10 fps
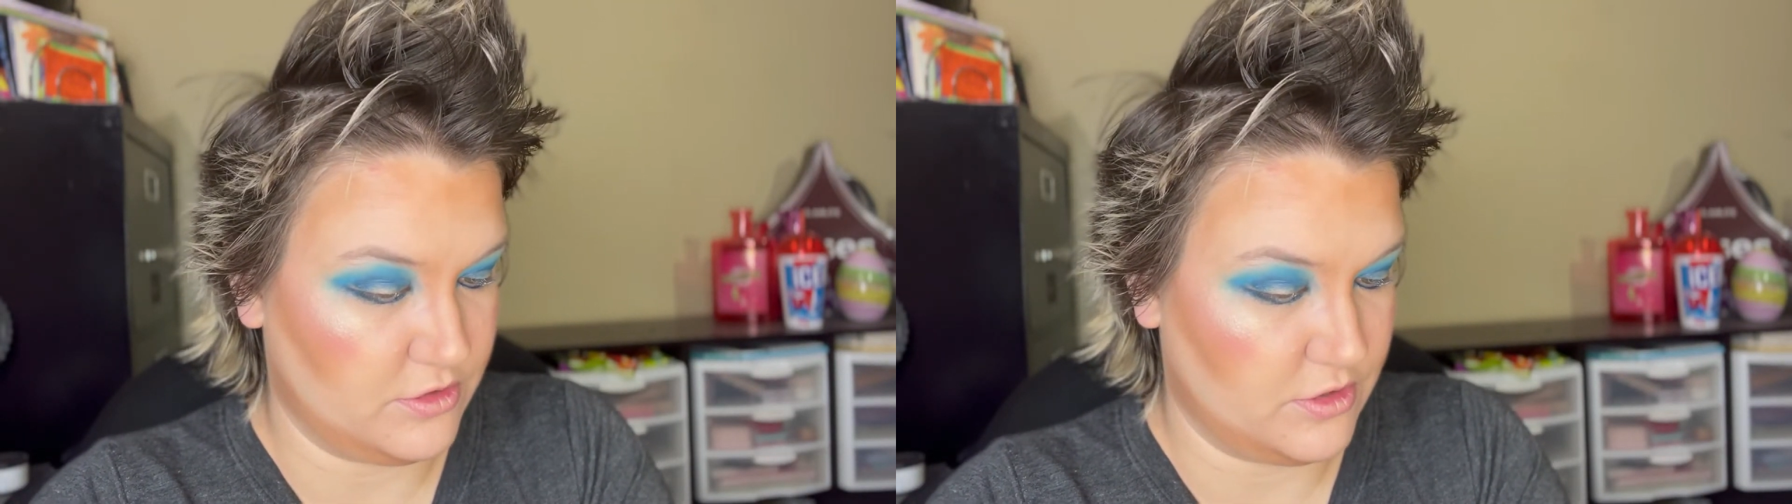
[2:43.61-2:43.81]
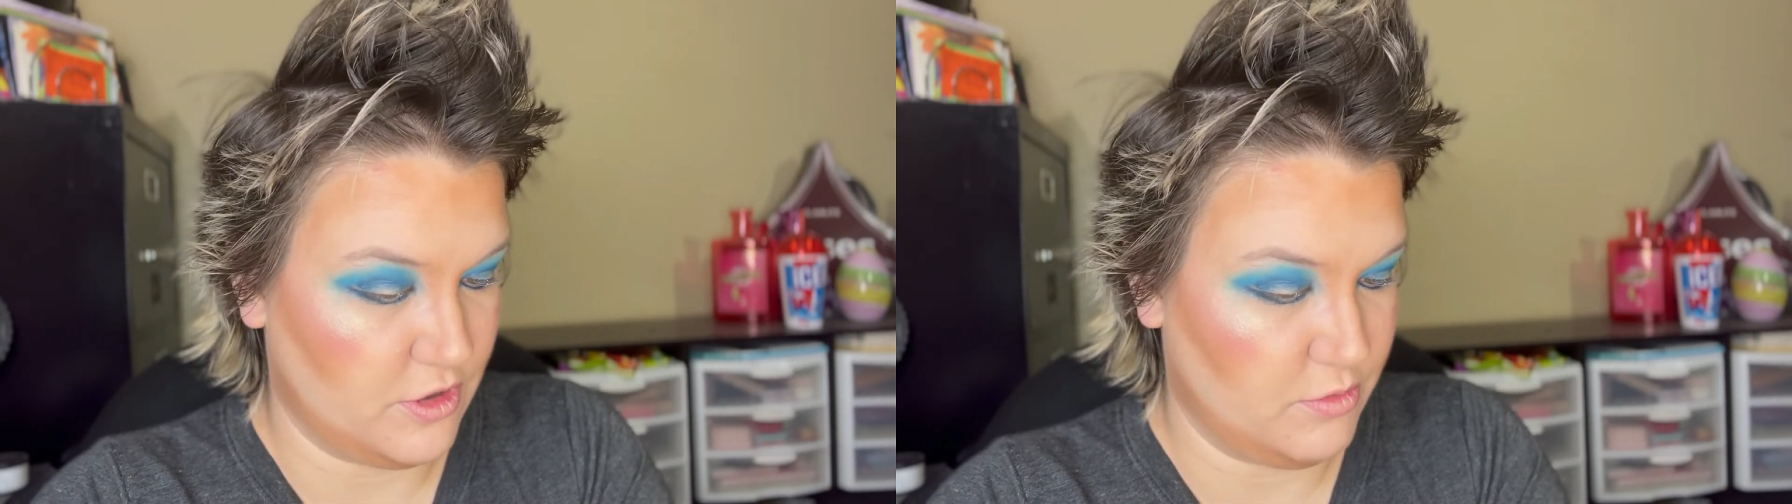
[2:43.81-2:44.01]

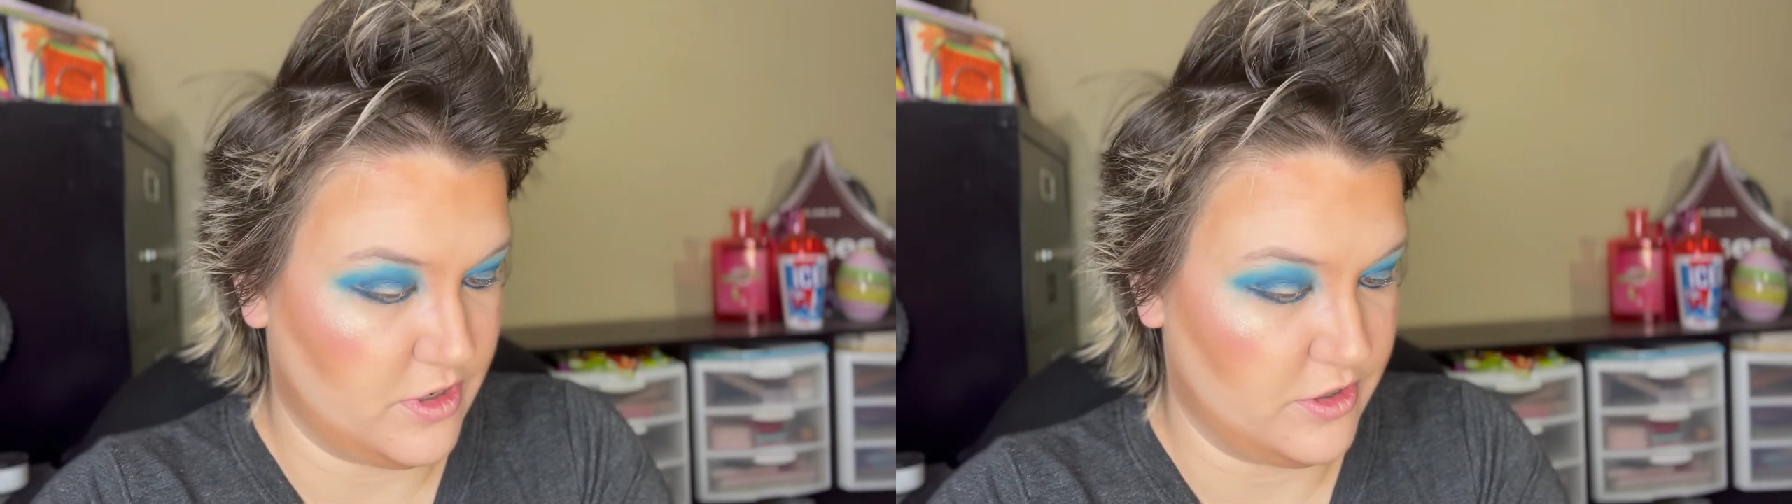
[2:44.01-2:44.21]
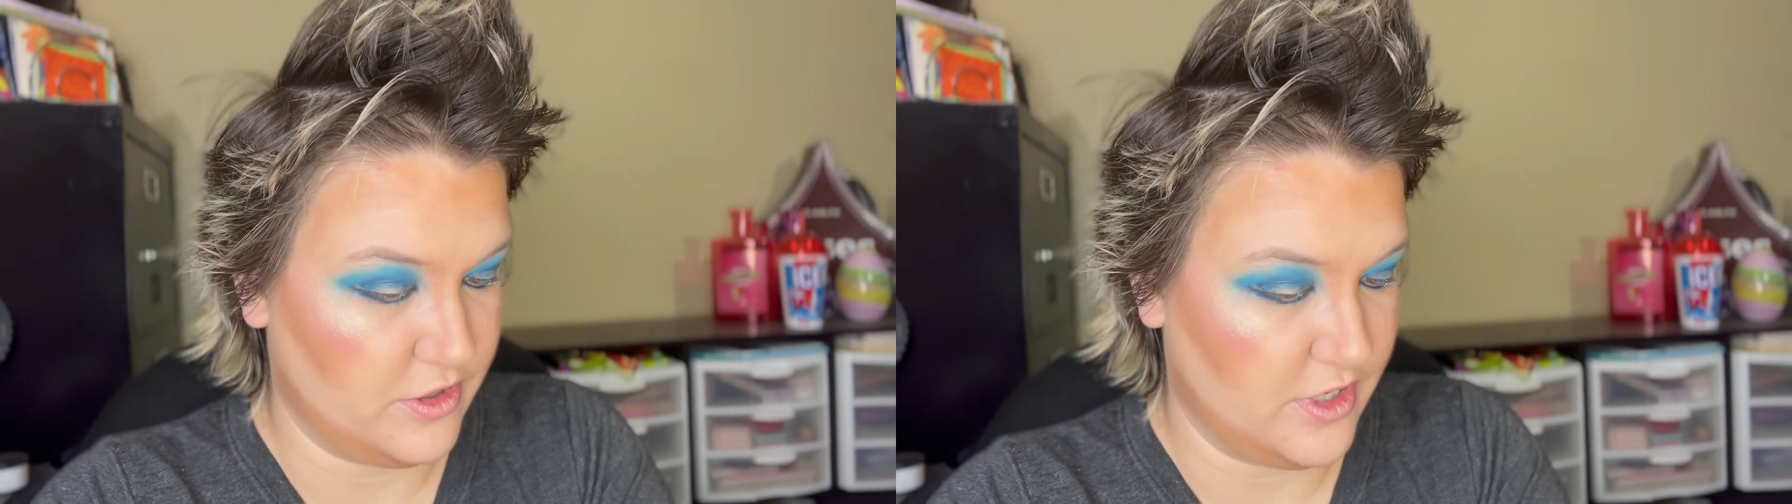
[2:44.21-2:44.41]
so
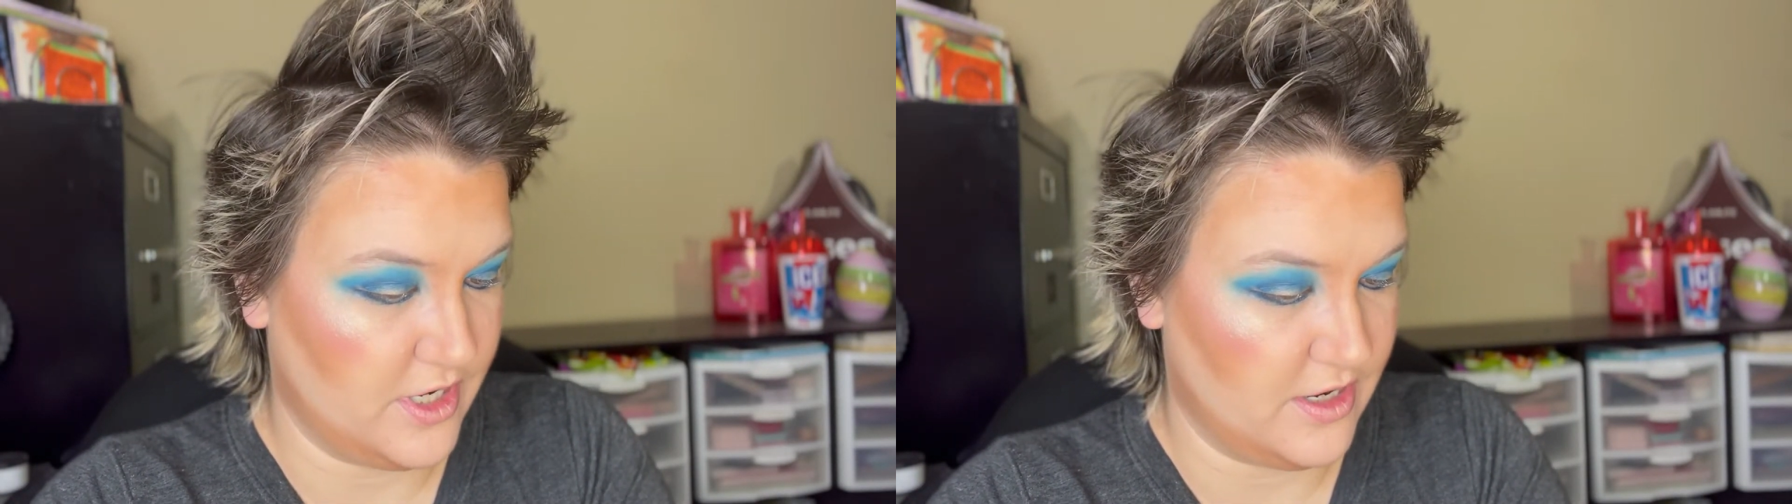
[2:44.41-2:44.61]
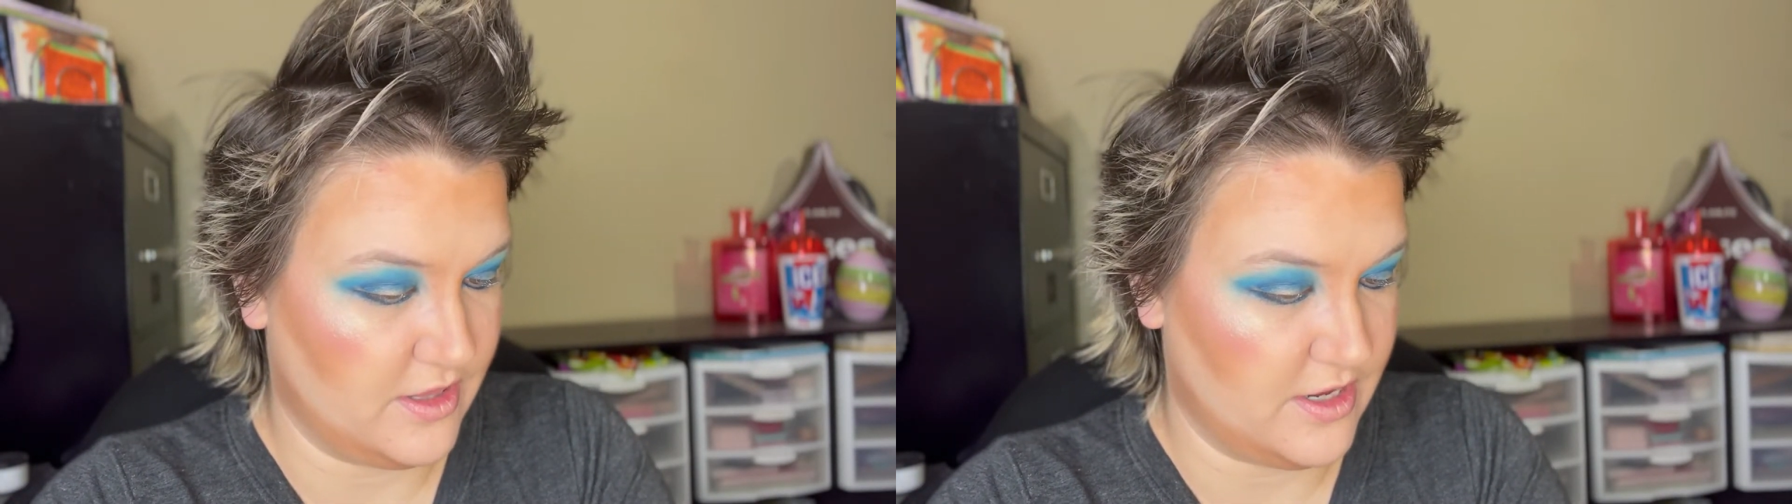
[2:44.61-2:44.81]

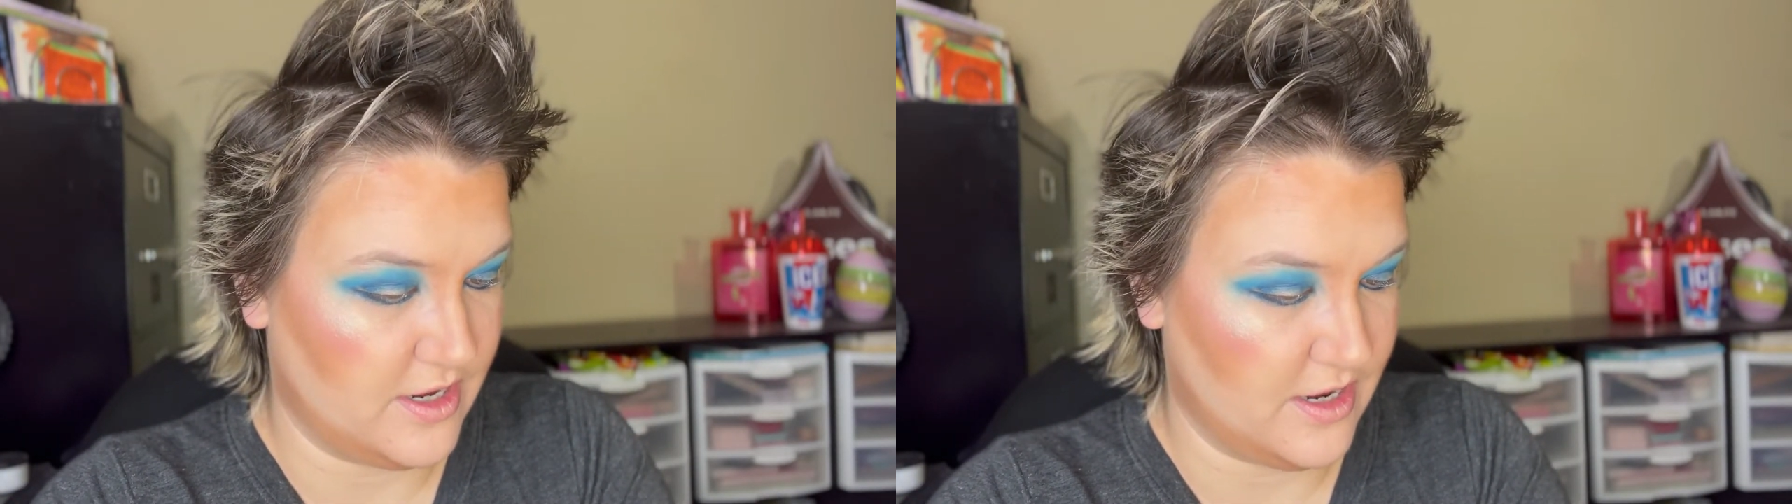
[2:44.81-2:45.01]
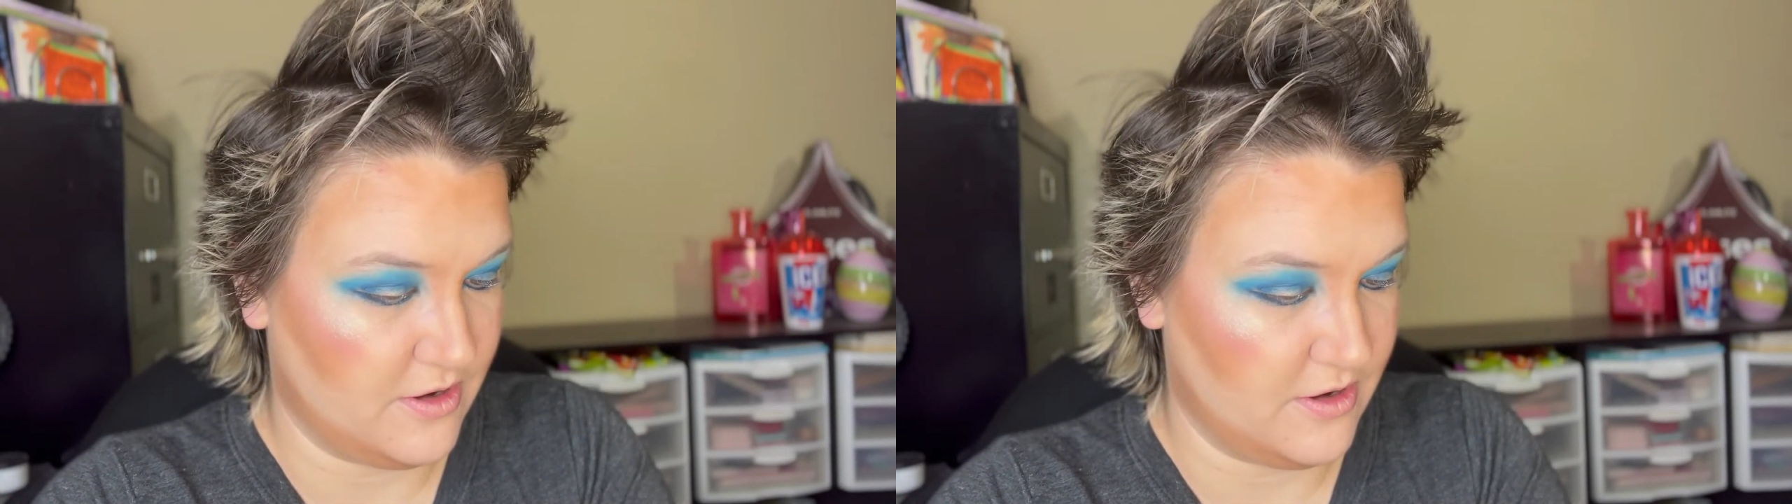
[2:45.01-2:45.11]
buttery that